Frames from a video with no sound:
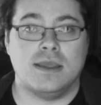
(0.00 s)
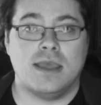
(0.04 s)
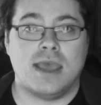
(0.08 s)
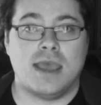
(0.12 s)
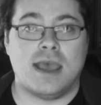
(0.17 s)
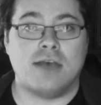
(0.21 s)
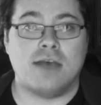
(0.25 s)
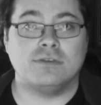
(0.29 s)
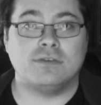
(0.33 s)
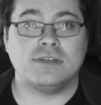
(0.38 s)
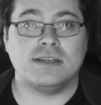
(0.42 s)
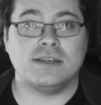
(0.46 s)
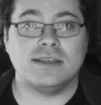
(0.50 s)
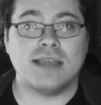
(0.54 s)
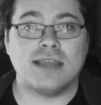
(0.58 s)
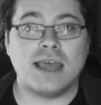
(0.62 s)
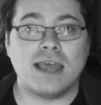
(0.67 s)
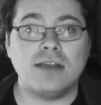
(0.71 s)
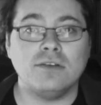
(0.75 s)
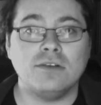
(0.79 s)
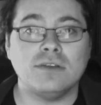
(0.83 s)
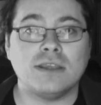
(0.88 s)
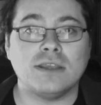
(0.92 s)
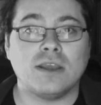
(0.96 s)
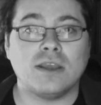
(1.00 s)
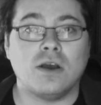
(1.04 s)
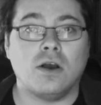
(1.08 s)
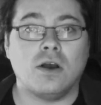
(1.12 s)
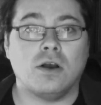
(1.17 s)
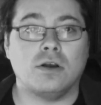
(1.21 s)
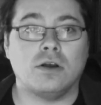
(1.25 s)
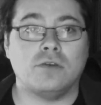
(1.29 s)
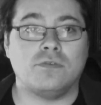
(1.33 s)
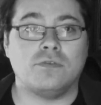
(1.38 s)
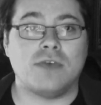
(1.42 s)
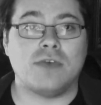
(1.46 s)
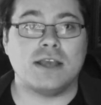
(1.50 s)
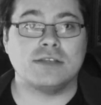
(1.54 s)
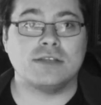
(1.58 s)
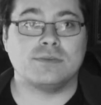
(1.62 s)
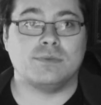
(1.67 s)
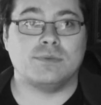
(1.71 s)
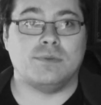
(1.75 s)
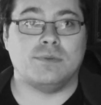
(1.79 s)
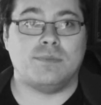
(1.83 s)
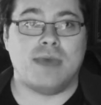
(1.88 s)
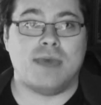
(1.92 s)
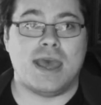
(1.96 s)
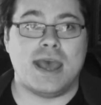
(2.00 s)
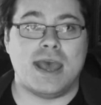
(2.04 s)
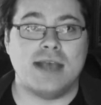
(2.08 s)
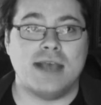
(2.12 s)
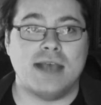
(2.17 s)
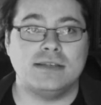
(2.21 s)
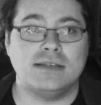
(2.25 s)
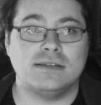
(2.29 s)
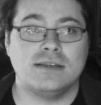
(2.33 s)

Housing not only artifacts from the past,